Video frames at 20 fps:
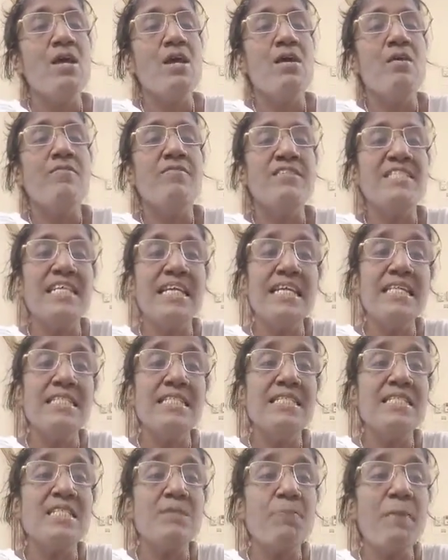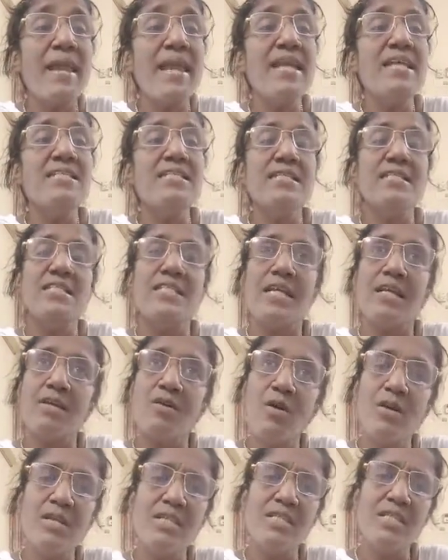Physical space and
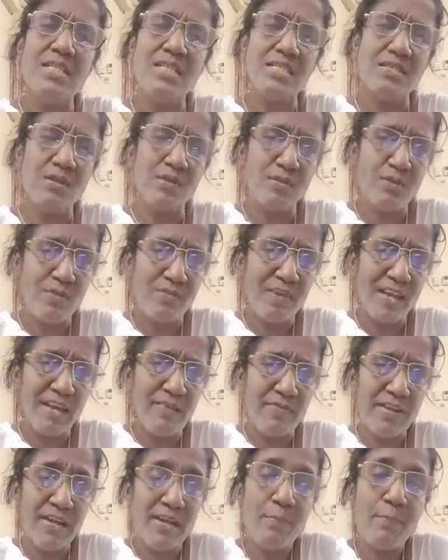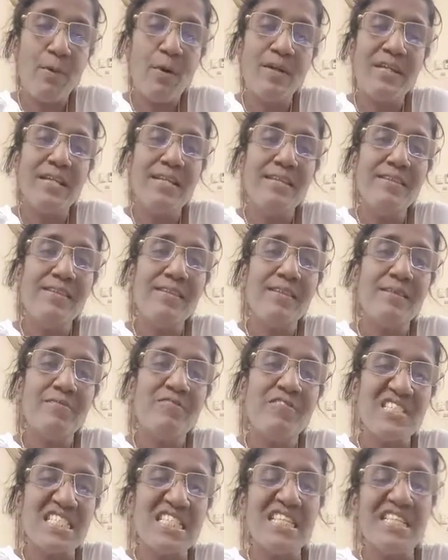technology is also very, very important. The
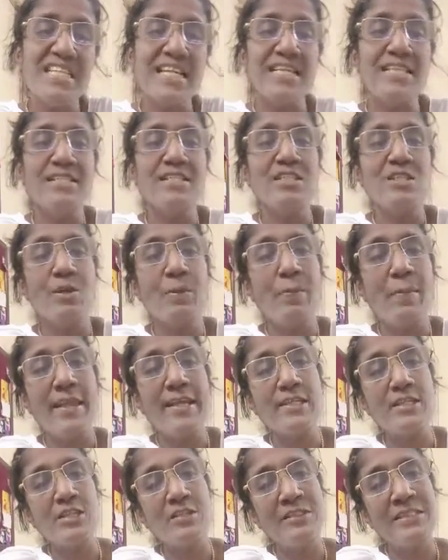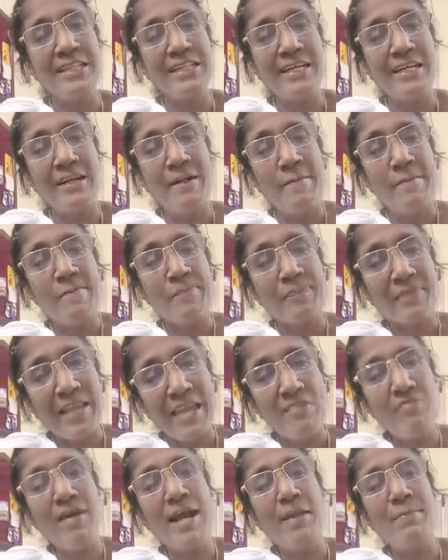facilitator should make sure that the
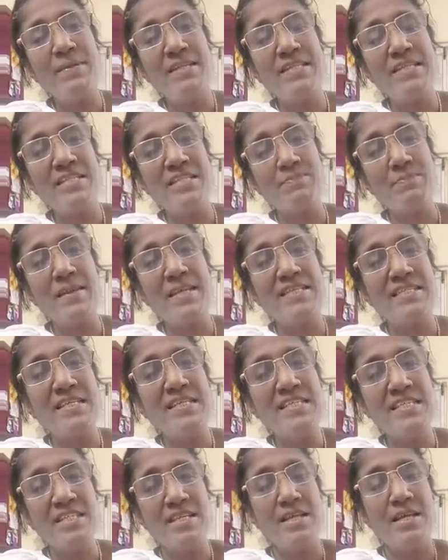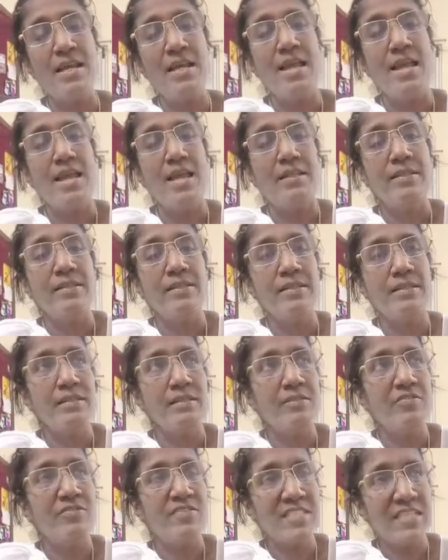environment is pleasant,
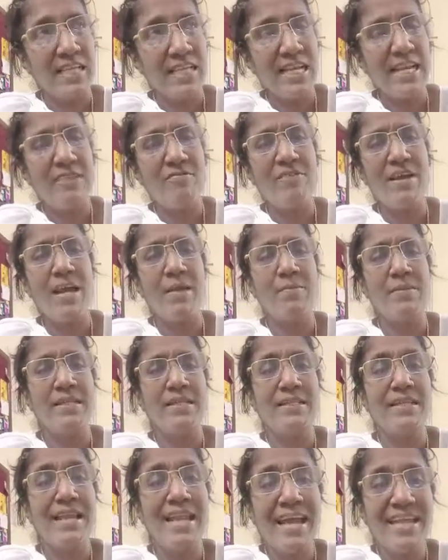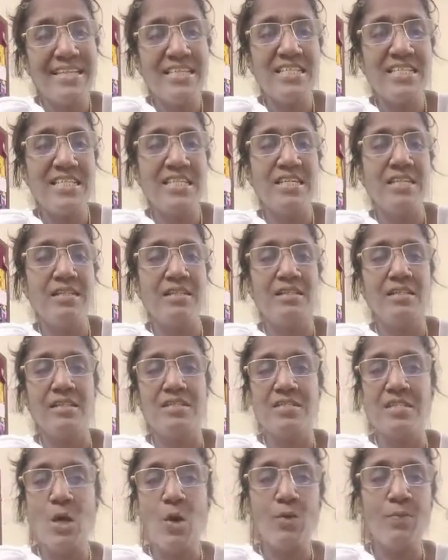the physical environment, the lighting, the
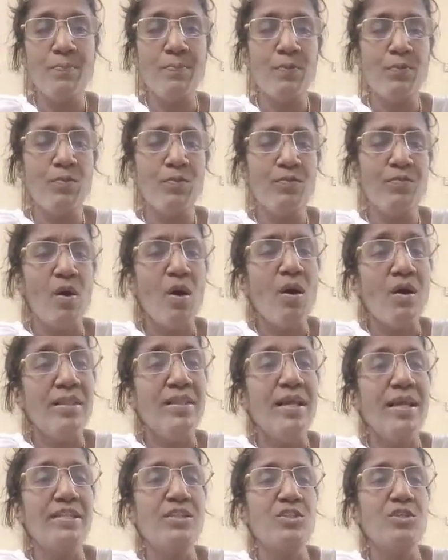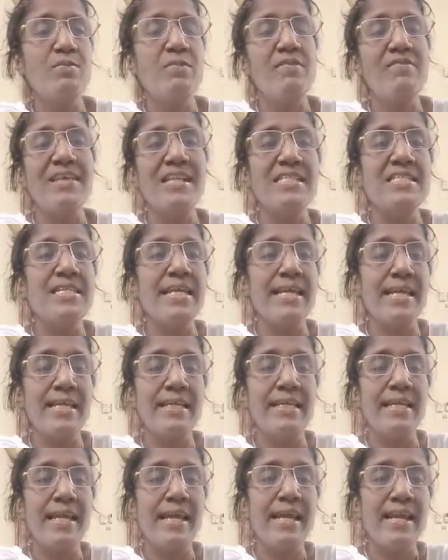soundproof, all that should be well taken
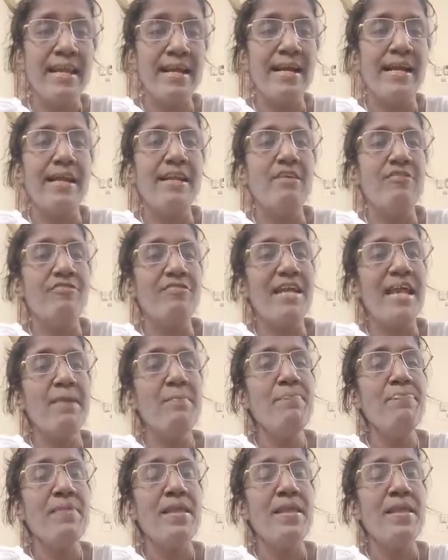care ahead of time.